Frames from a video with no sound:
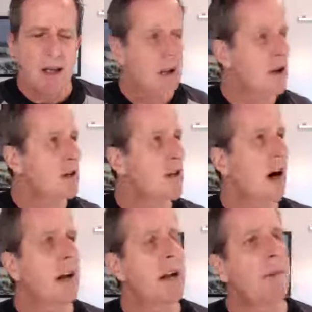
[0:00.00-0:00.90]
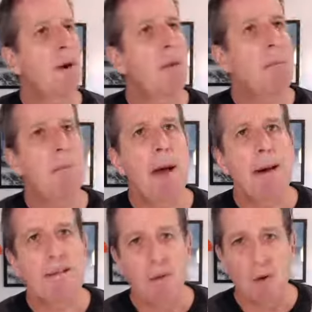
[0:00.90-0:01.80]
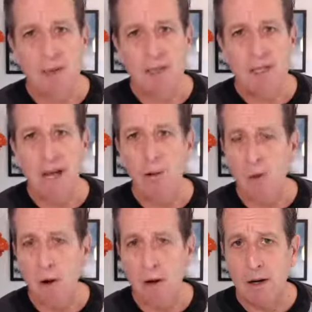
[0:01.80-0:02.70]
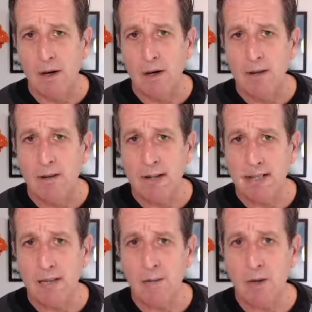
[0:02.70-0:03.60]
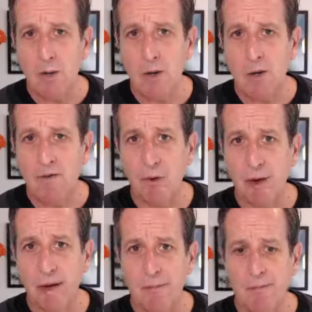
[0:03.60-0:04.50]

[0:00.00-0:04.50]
You're talking about metaphors that work, that seem to work for you.